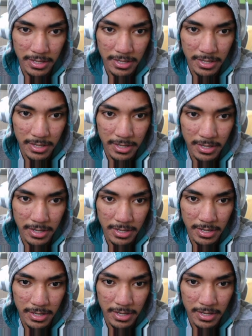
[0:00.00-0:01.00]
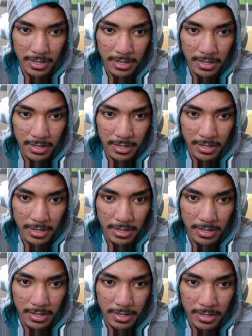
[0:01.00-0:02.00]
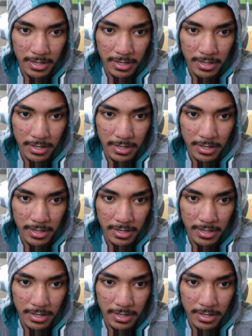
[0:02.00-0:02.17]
(silence)